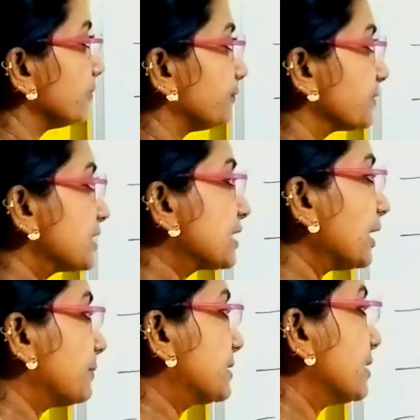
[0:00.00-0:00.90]

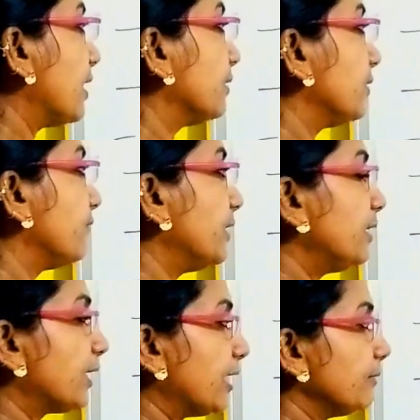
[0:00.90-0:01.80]
scripts, other word
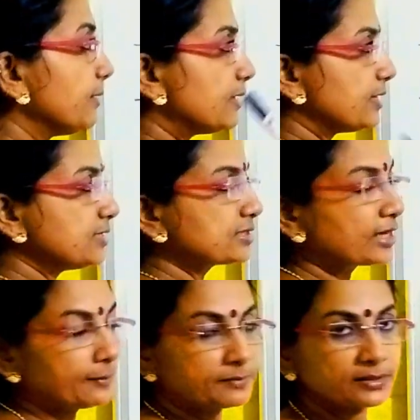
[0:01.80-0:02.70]
came, it as
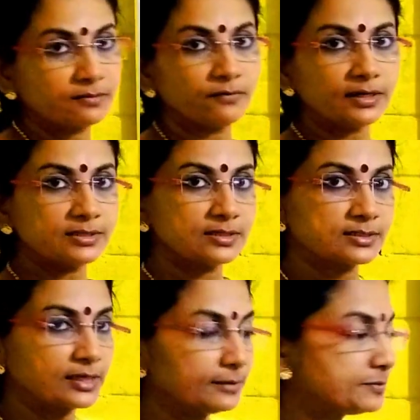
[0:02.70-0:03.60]
script. What is a
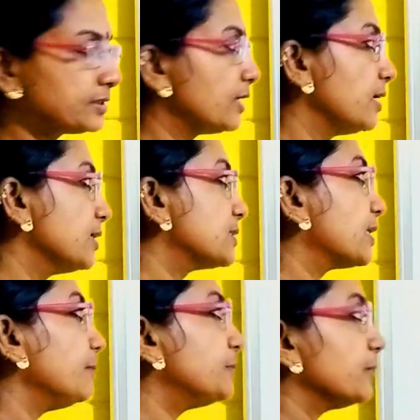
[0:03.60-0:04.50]
script?
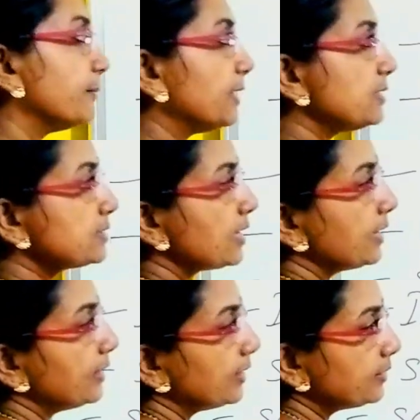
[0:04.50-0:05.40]
Script means
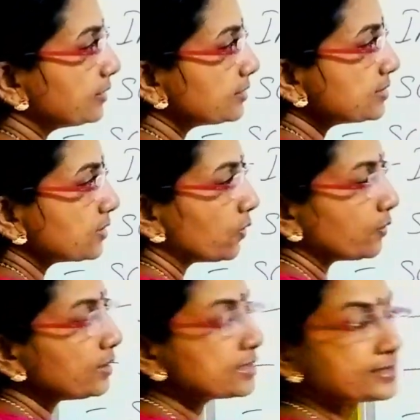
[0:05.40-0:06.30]
letters or
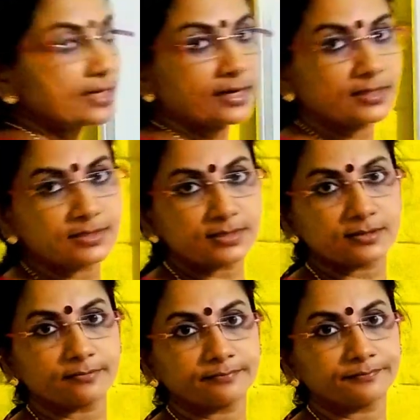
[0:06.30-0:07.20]
signs.
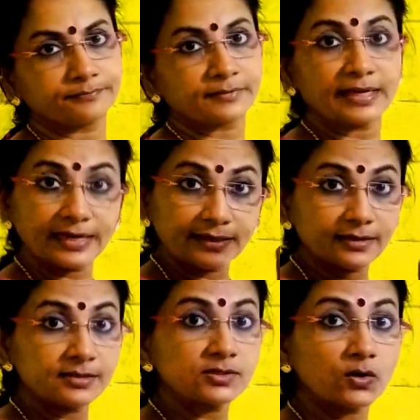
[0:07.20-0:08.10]
Letters
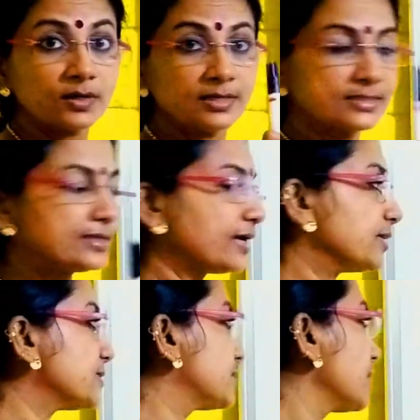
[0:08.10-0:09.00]
or
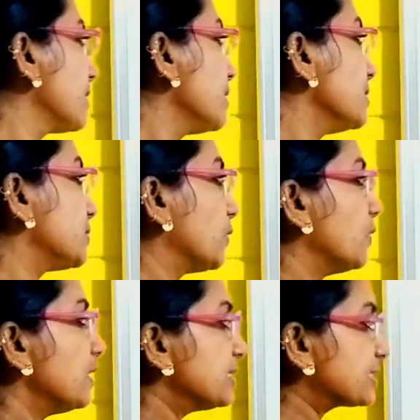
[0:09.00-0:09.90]
signs. So,
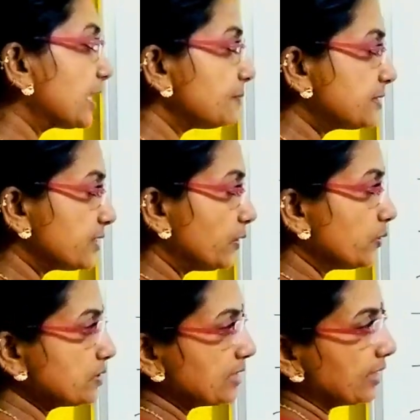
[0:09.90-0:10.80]
scripts used
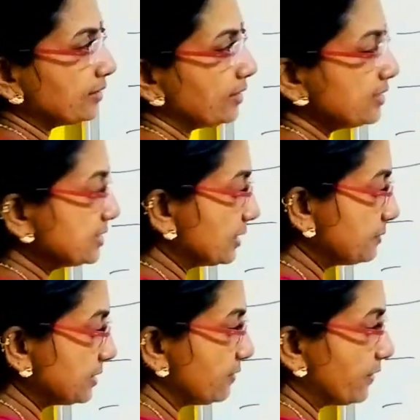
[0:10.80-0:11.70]
in the inscription
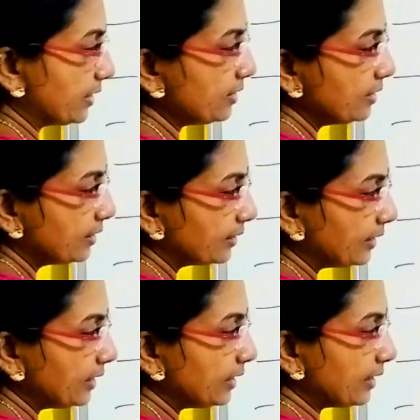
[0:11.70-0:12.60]
were
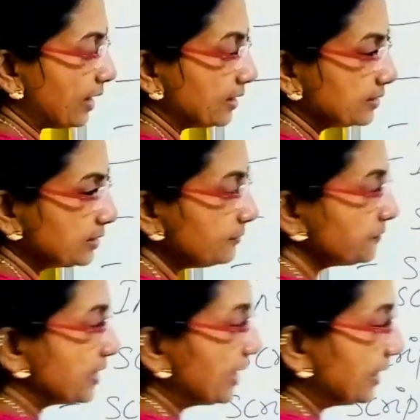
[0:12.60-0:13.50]
Greek and
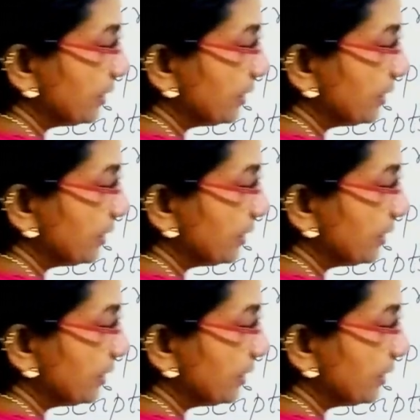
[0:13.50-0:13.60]
Aramaic.